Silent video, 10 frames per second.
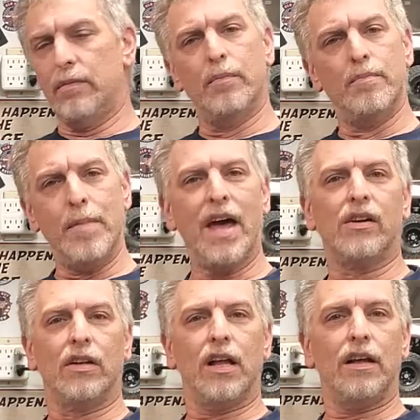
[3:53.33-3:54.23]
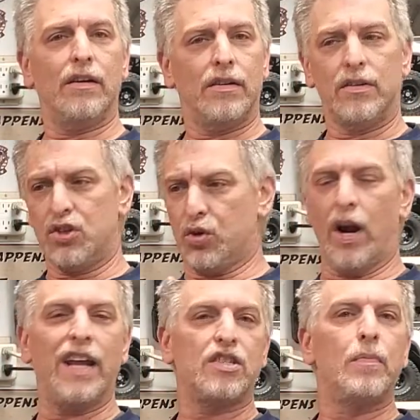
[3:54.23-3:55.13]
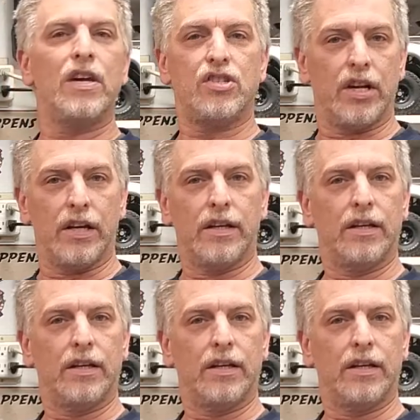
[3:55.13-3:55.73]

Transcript: metal transmission,